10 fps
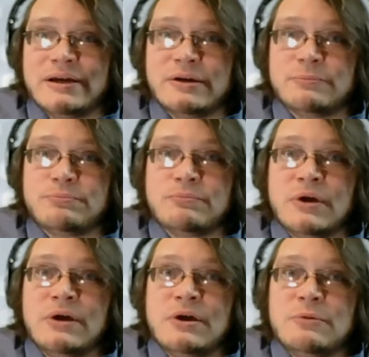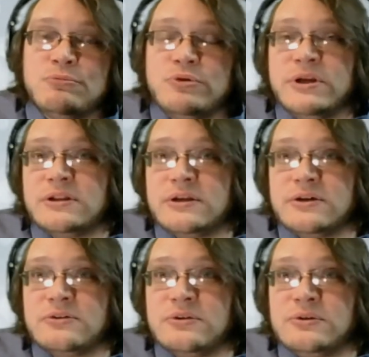on
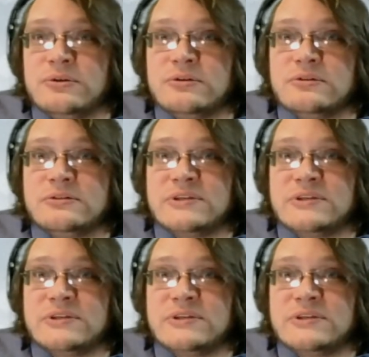preclinical